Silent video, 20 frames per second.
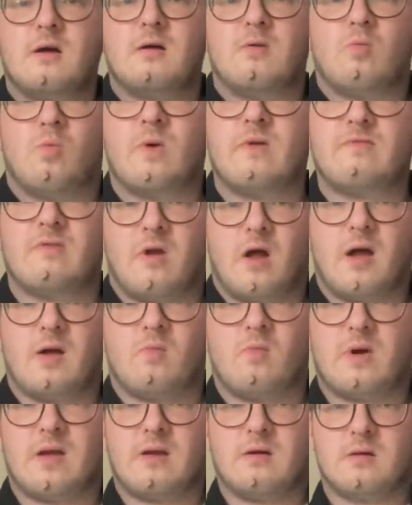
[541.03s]
with like,
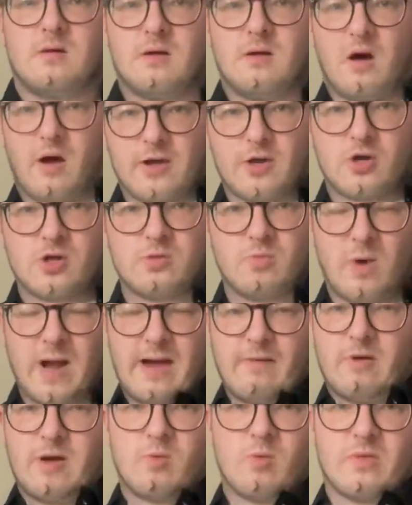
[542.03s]
I could wear
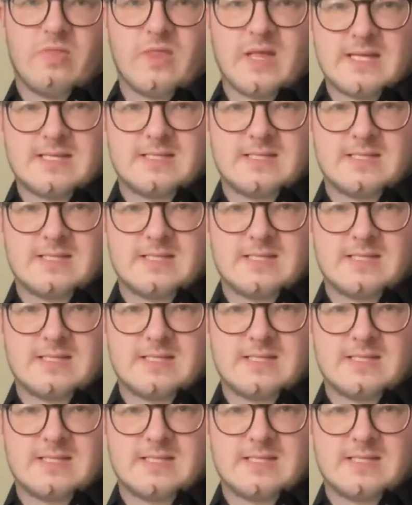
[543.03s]
it with this